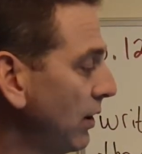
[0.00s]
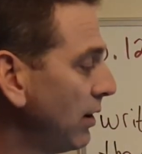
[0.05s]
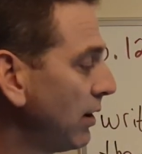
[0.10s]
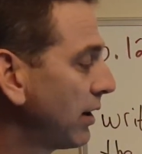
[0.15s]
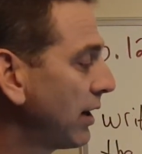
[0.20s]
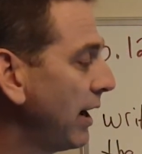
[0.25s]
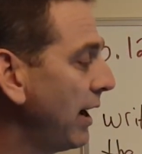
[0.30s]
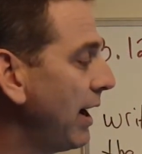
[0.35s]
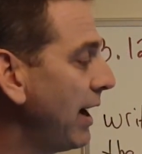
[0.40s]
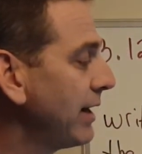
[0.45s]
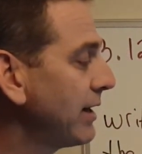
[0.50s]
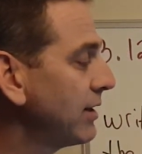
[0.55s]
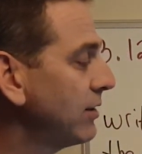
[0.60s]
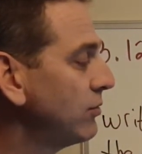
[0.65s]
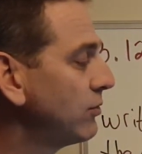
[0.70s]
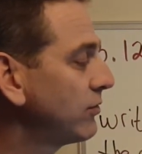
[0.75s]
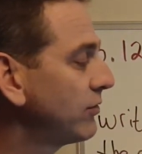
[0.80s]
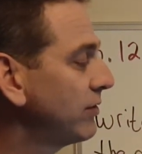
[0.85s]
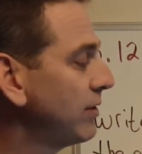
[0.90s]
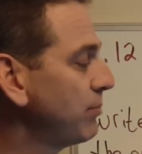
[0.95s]
Okay, I can
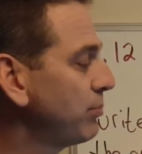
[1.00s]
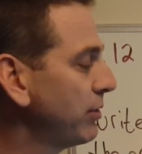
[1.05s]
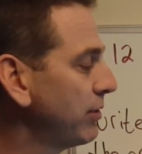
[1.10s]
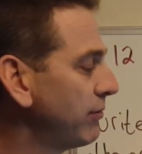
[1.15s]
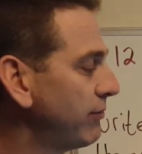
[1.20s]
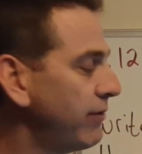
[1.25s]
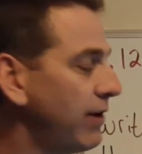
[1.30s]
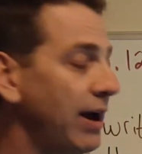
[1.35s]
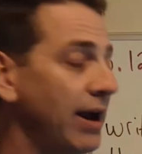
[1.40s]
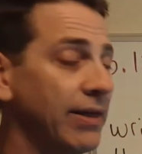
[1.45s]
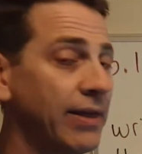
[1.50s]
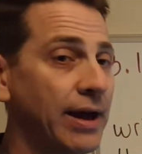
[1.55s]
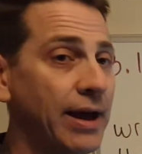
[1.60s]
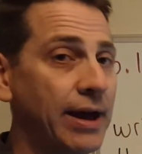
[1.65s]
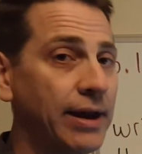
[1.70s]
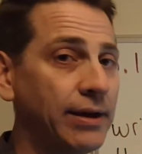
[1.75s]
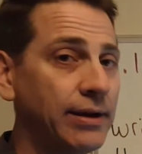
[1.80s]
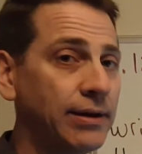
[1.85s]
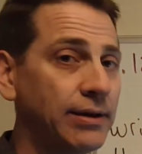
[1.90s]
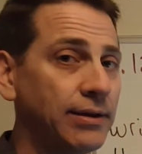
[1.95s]
simplify that.
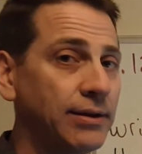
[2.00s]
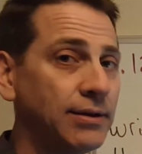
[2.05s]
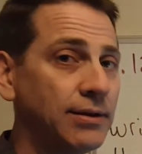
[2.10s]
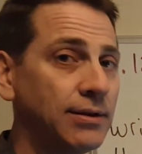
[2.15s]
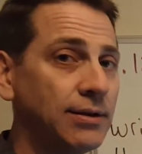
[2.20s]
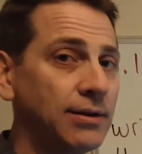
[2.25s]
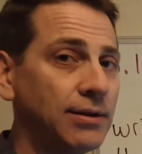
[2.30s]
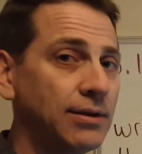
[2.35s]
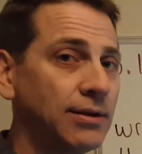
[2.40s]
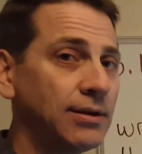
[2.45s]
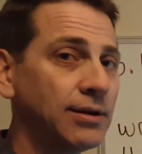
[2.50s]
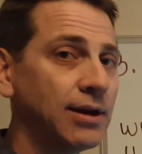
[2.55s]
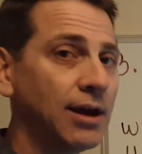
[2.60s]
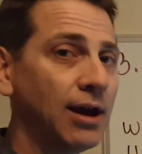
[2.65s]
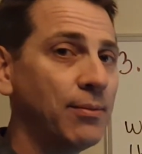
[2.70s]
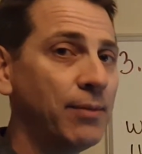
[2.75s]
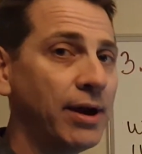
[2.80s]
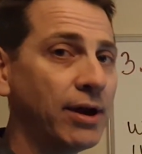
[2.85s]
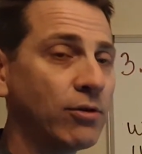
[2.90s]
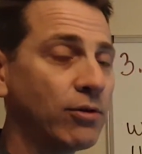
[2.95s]
Okay,
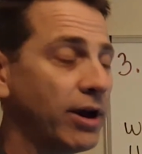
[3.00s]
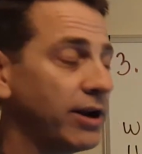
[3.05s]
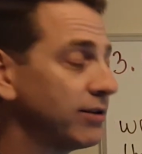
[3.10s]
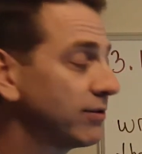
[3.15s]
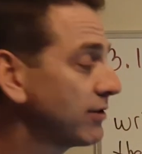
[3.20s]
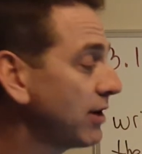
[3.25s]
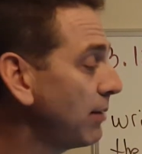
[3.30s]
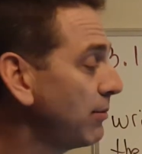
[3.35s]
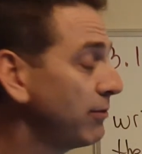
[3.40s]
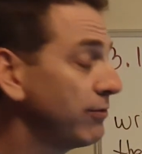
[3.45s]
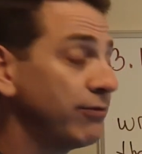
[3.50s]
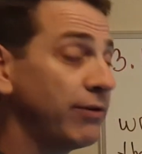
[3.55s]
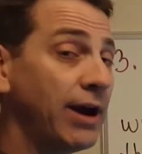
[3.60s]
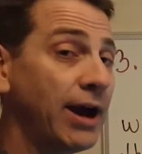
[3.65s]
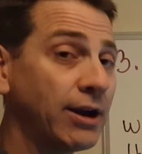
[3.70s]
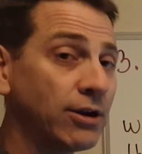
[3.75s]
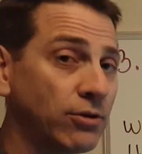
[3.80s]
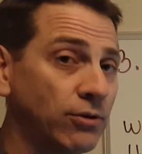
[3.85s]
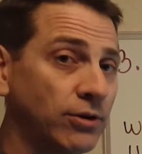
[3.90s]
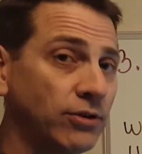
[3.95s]
my greatest common
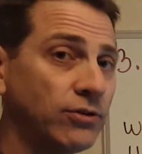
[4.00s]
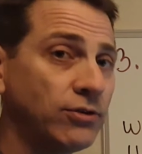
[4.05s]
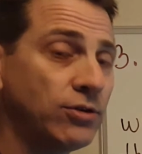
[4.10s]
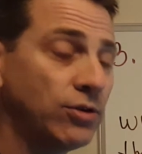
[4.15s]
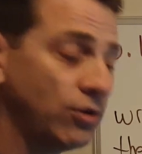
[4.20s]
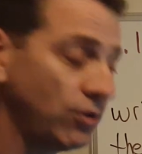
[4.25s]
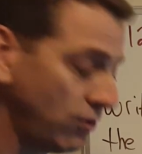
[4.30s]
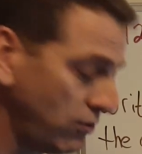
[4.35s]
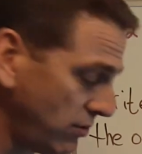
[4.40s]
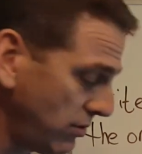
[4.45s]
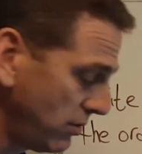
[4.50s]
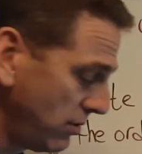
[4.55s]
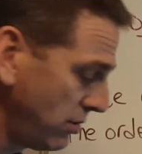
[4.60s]
factor is 2.